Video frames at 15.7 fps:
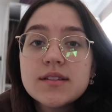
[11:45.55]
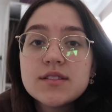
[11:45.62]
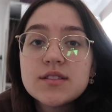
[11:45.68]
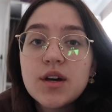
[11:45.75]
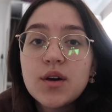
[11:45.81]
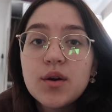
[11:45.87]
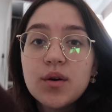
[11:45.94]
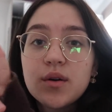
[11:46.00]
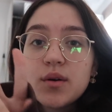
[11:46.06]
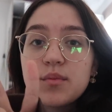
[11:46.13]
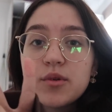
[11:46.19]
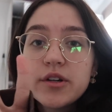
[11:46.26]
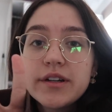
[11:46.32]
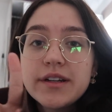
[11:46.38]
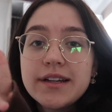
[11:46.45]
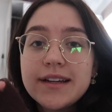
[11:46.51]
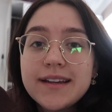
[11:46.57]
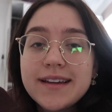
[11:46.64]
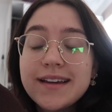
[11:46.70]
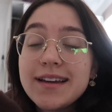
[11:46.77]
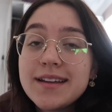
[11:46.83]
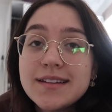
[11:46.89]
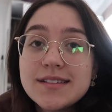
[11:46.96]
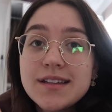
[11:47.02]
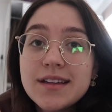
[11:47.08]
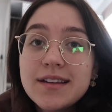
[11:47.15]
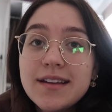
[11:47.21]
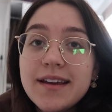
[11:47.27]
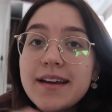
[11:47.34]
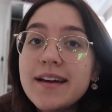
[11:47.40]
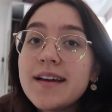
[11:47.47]
So, good morning. It is
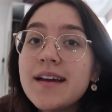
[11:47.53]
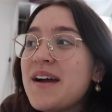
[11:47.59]
Sunday.